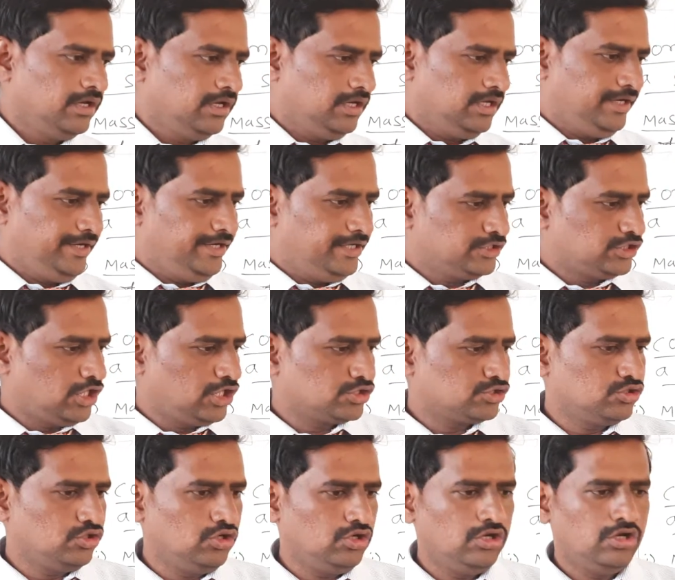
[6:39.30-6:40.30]
it is
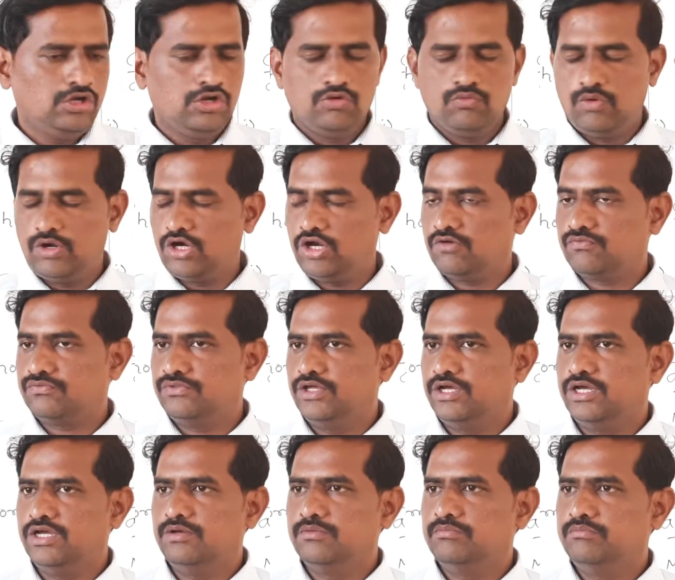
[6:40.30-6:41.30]
also one of
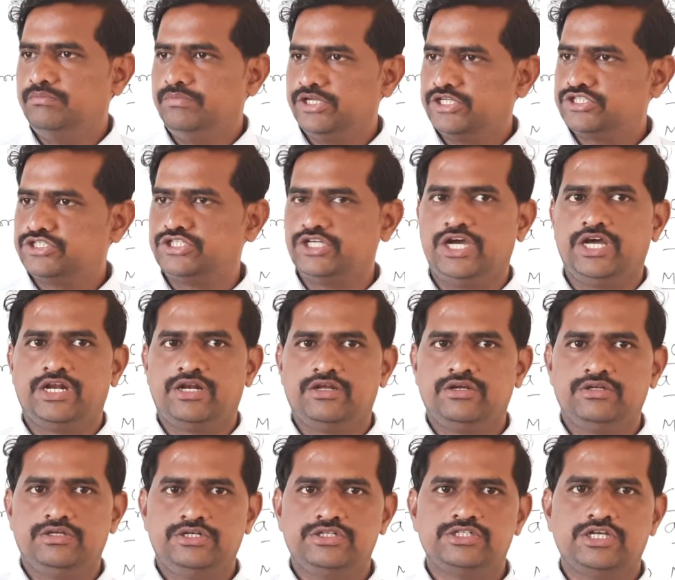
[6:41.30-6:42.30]
the
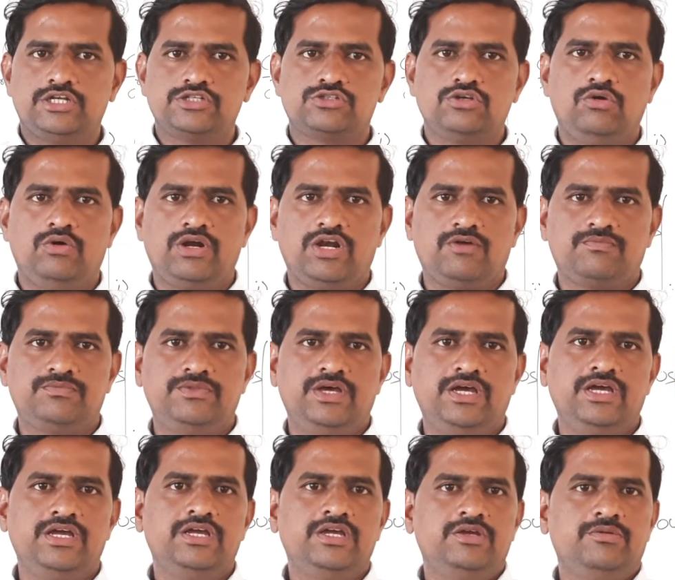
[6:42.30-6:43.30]
mixture. It is also one of
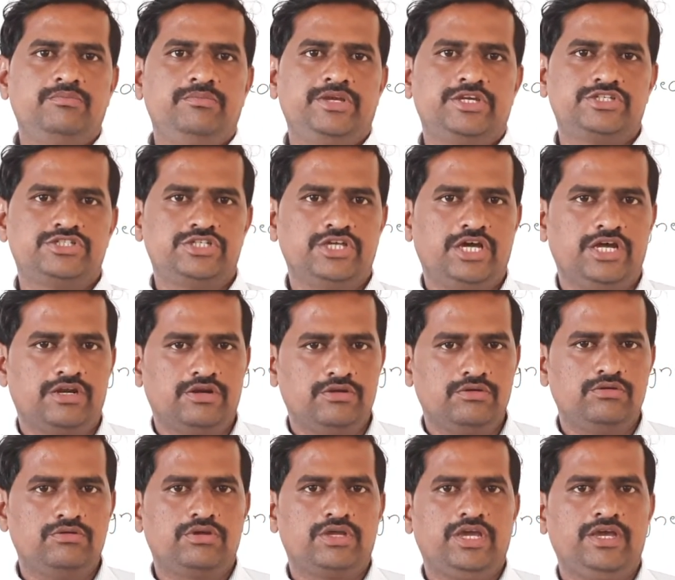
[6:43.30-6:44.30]
the
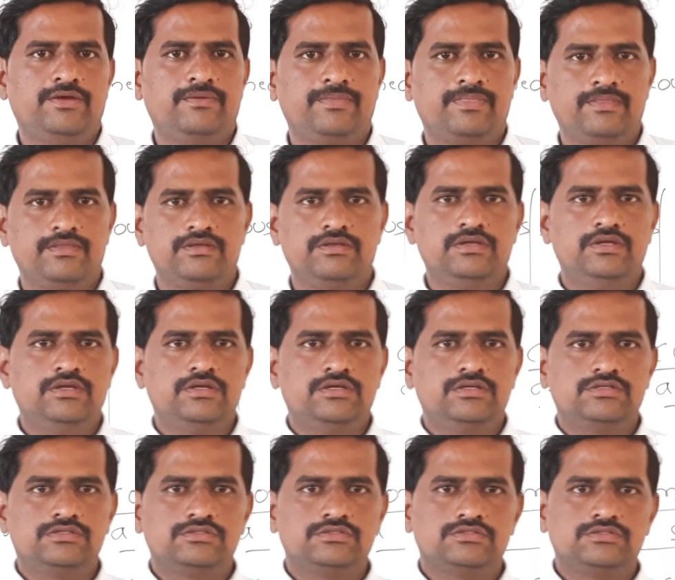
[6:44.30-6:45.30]
mixture. Okay.
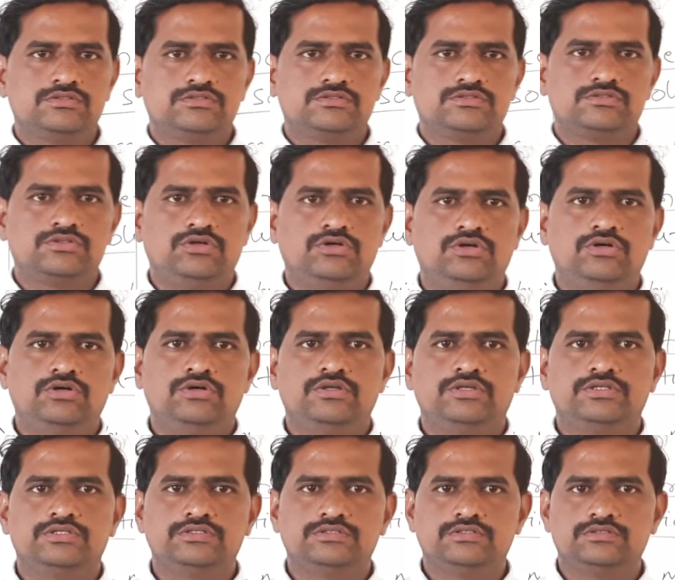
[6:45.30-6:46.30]

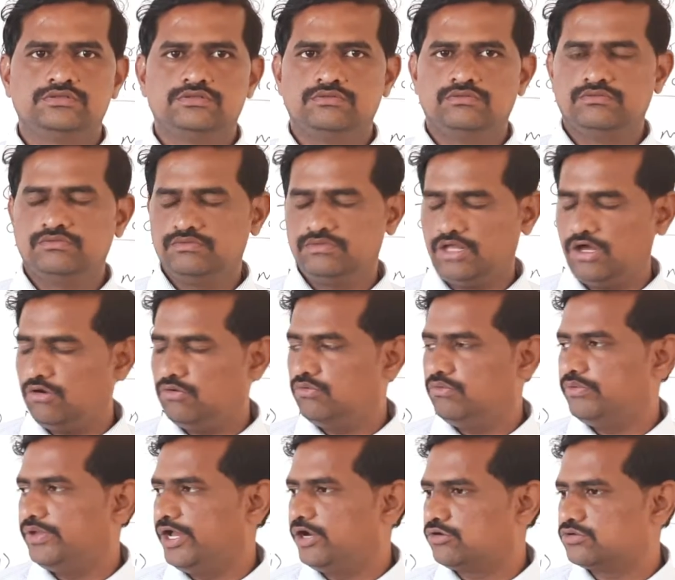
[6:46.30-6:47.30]
So
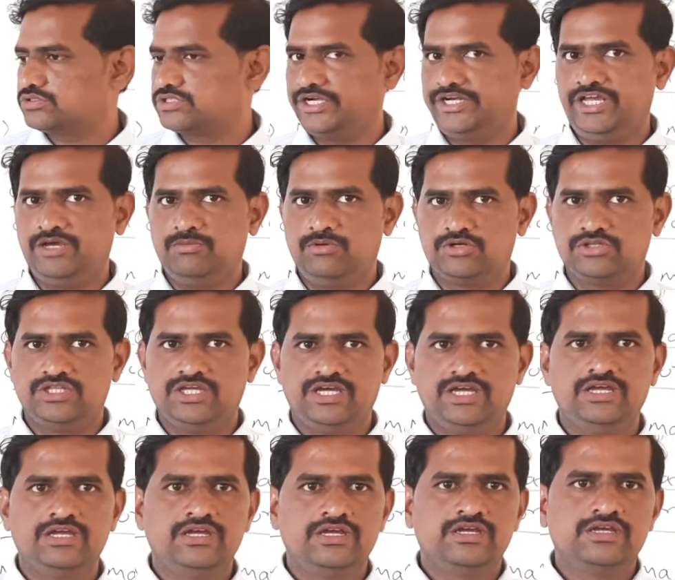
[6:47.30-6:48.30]
now we have to study about the
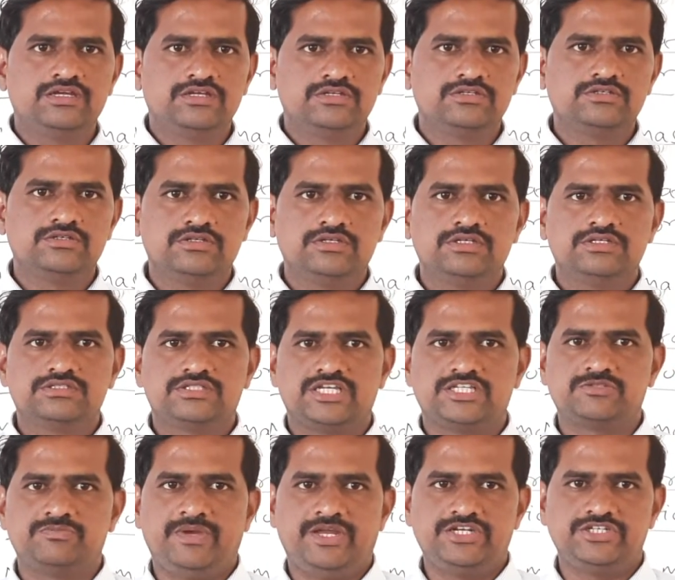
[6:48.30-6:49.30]

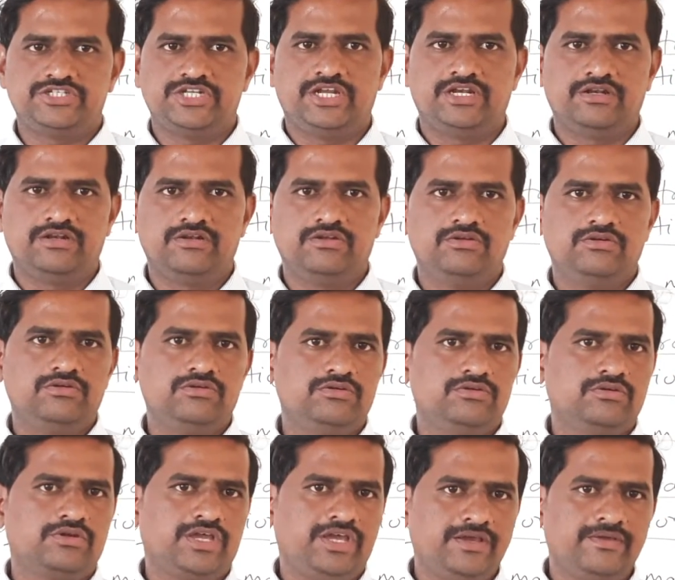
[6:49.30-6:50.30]

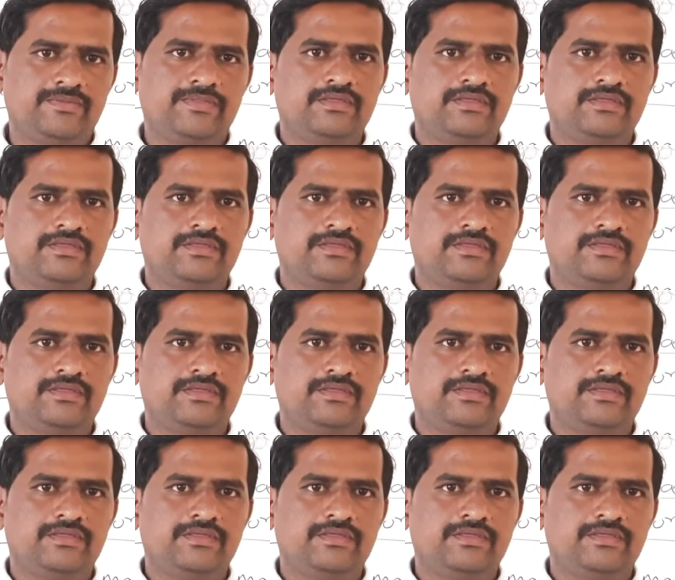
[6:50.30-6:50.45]
suspension. Okay.